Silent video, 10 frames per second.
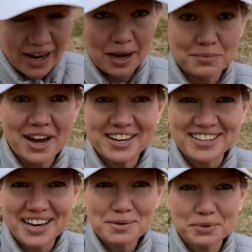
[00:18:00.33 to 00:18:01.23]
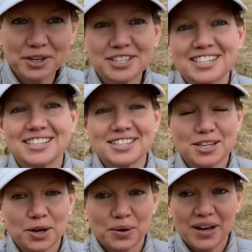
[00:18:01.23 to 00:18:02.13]
I'm not a night person,
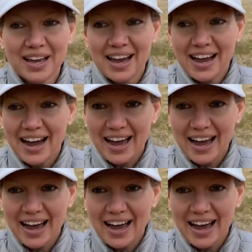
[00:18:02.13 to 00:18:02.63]
so I